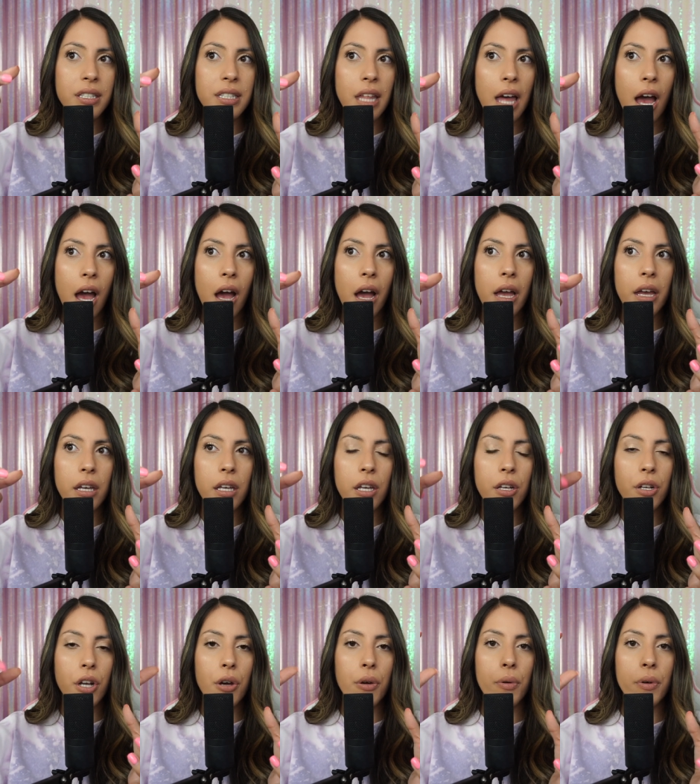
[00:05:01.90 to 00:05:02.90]
that, you
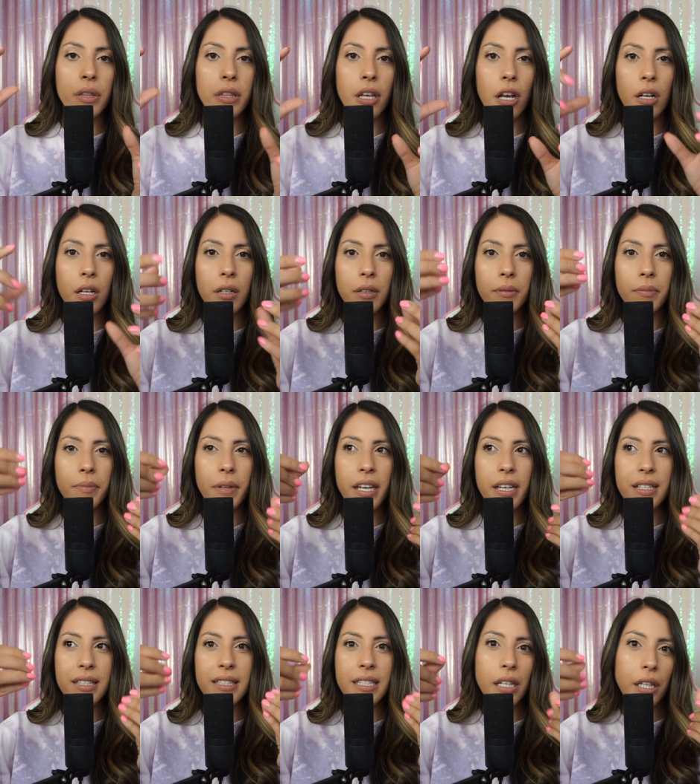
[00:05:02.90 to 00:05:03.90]
know, they're
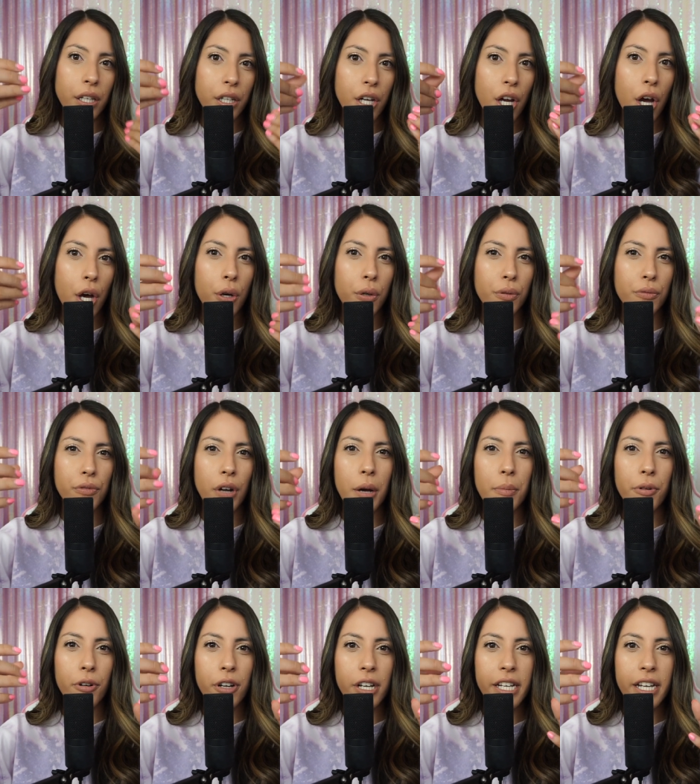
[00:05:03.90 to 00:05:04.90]
like silicone
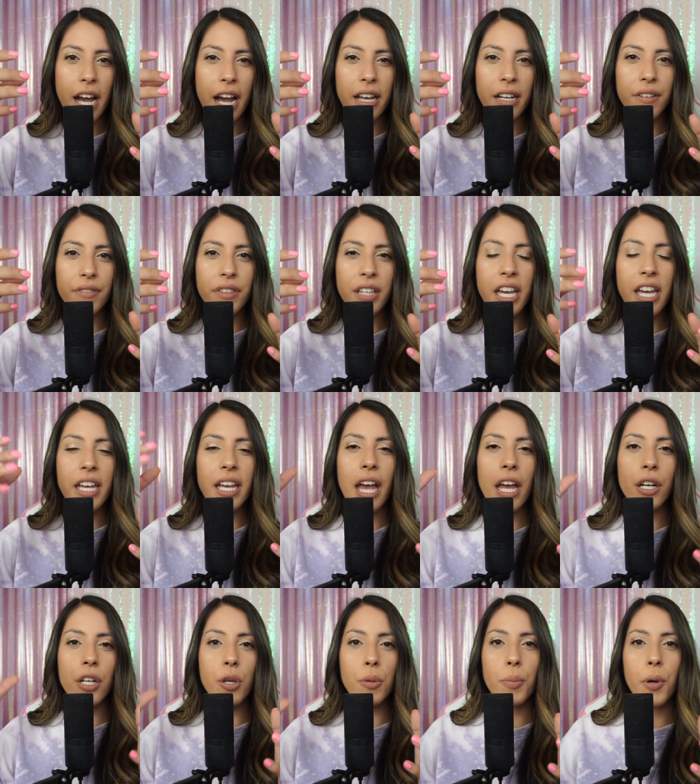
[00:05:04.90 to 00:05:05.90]
rubbery kind of thing,
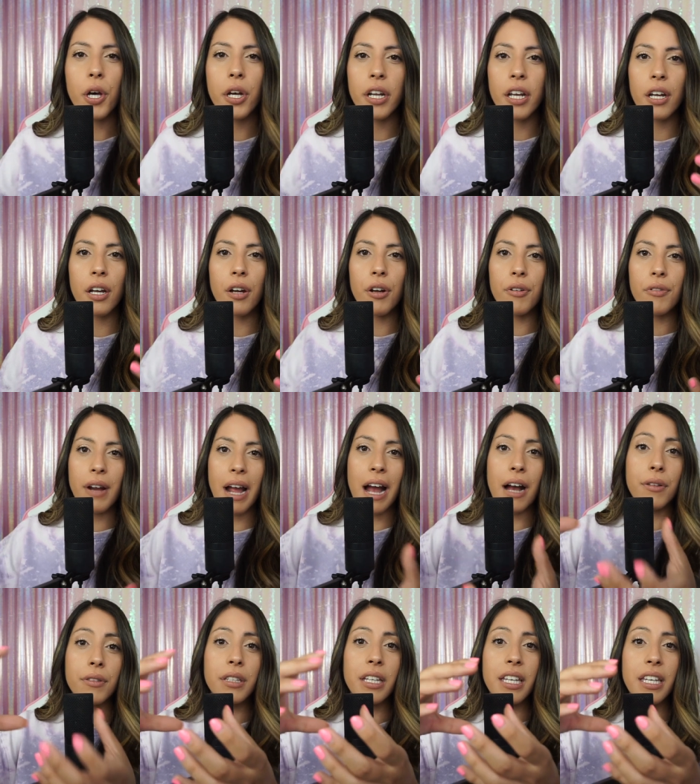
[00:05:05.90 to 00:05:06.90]
and you put it
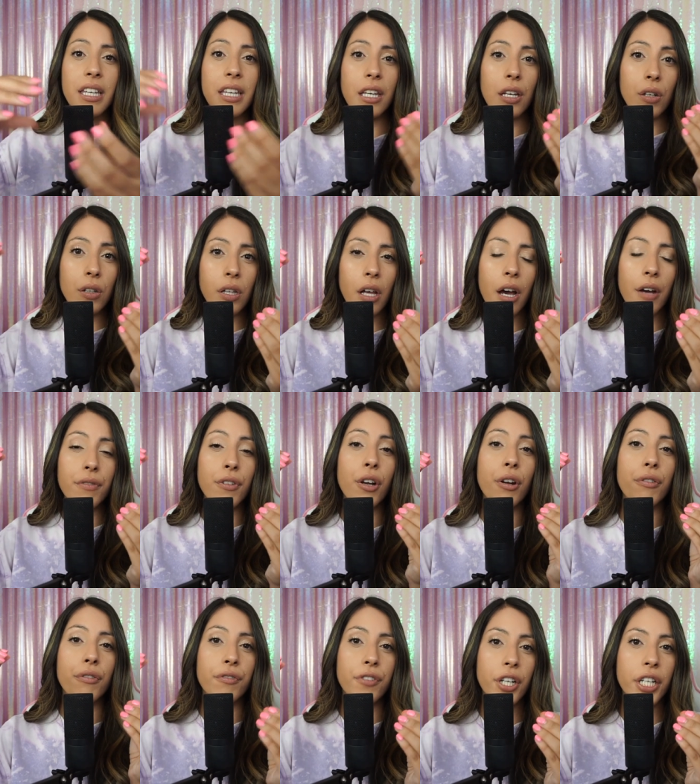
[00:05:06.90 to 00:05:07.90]
around the heel of your
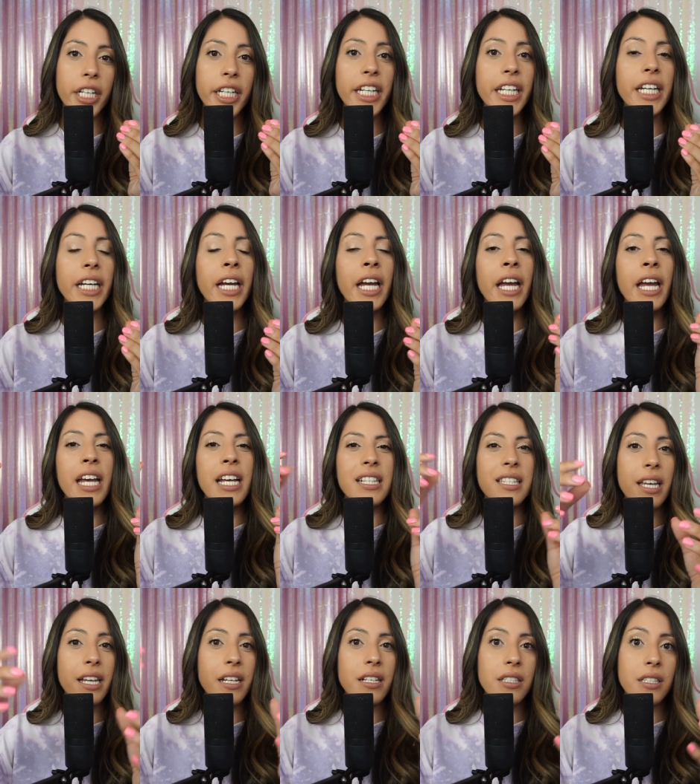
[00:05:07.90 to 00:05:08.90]
foot. It's
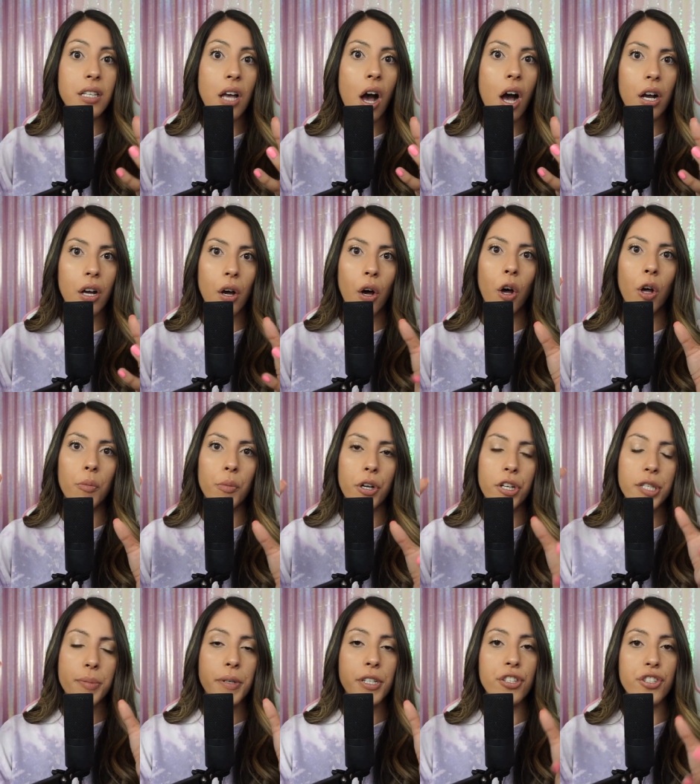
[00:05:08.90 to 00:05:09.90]
like a sock
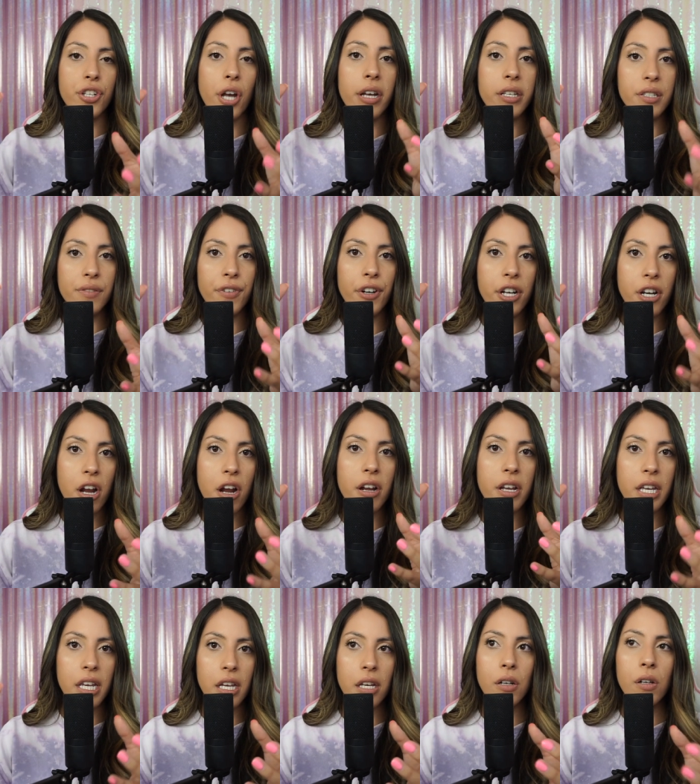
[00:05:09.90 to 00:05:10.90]
almost, but just for your
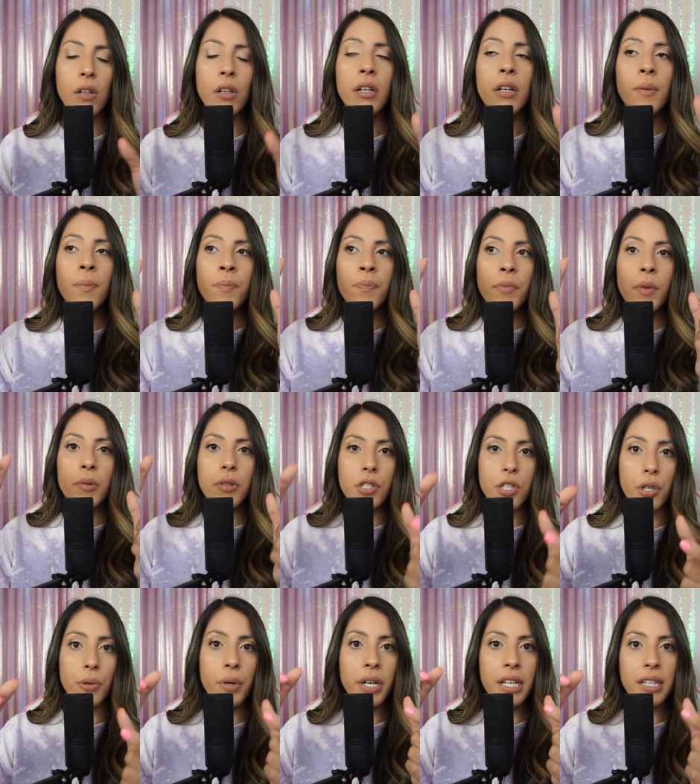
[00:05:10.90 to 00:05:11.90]
heel.
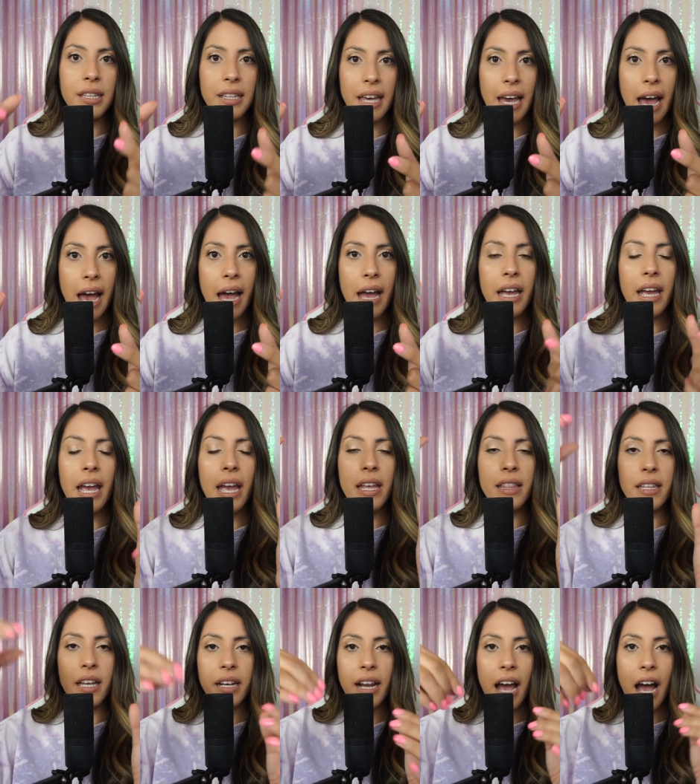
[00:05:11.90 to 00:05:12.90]
Doing that
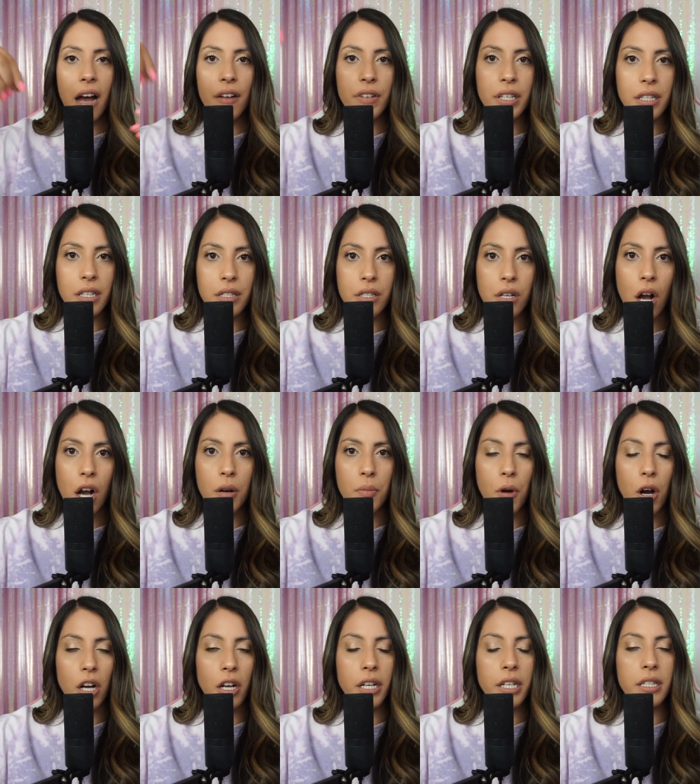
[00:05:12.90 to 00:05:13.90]
and then having the Doc
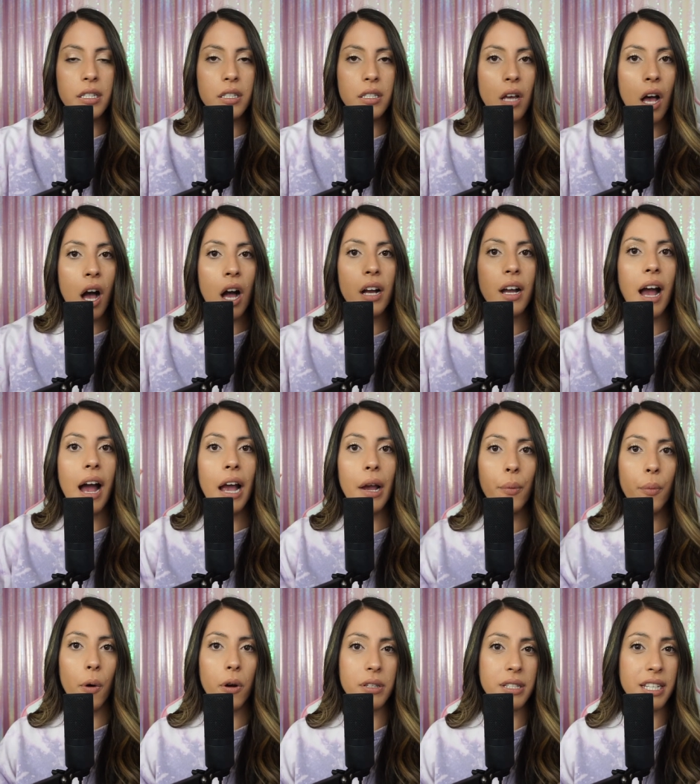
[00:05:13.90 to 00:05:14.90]
Martens sock, I
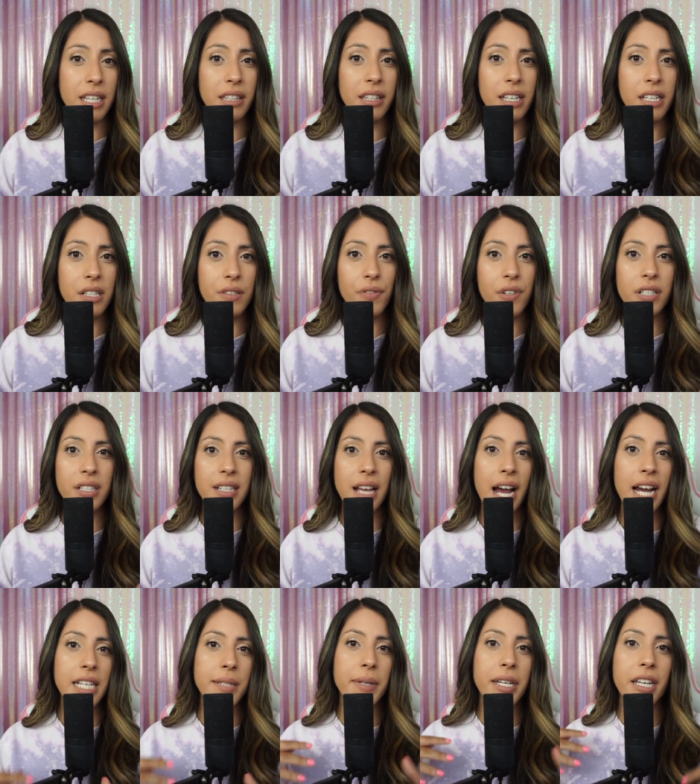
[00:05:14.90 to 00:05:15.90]
w did this for
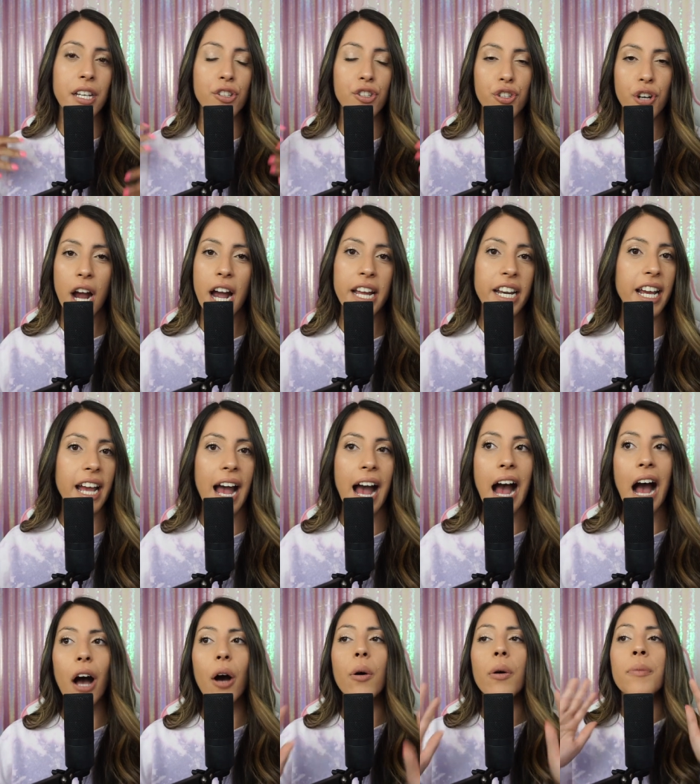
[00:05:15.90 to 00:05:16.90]
Seismic and tried it
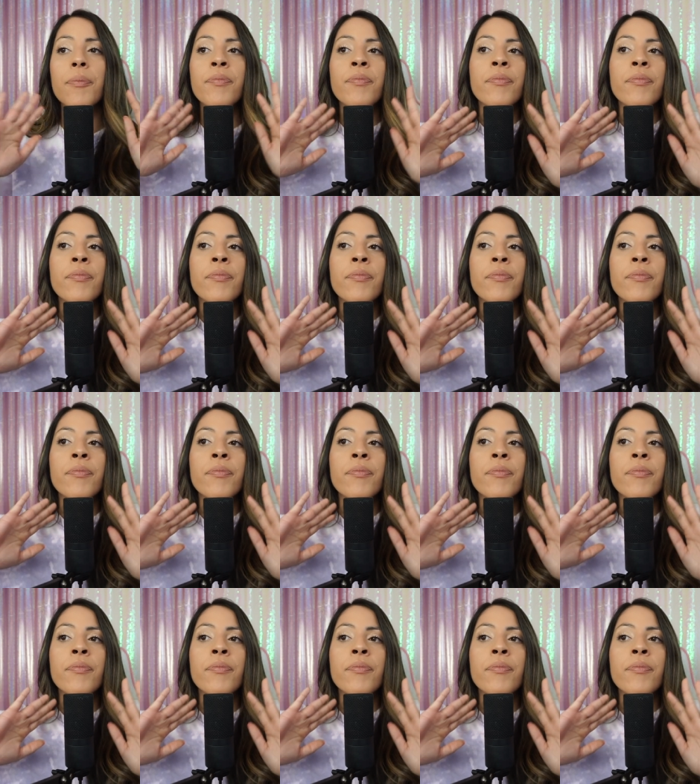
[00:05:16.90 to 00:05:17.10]
out.